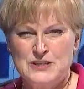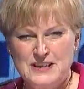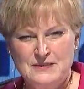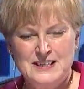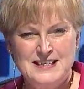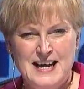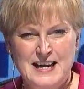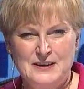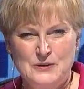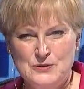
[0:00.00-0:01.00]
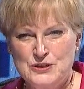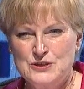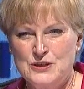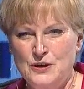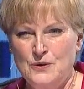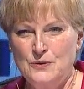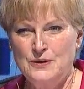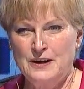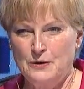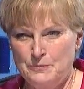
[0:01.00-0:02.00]
even a diagnosis
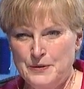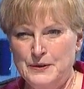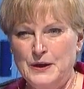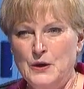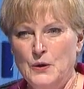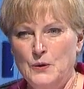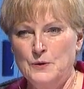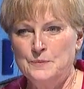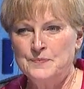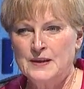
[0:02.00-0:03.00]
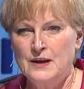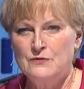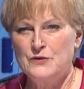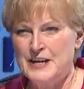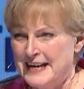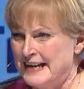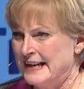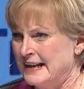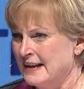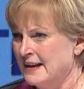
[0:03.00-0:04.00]
code or a billing code for
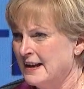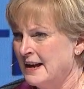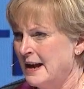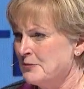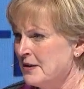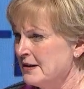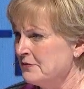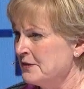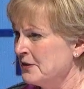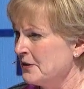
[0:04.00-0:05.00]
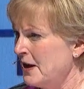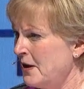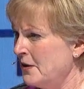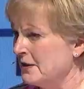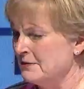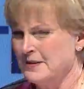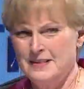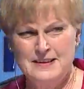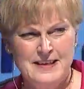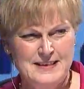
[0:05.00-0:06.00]
knitting. I'm trying to figure out if they
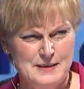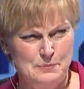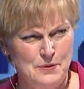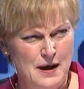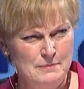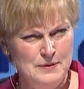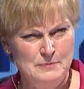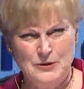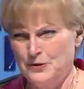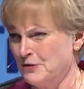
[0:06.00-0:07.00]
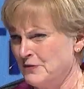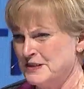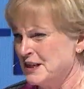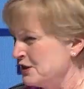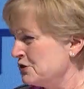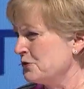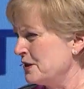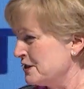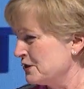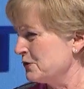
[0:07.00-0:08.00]
think that's a problem or if it's injury
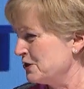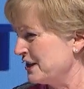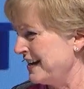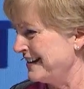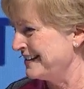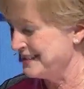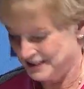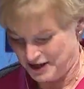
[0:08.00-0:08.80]
associated.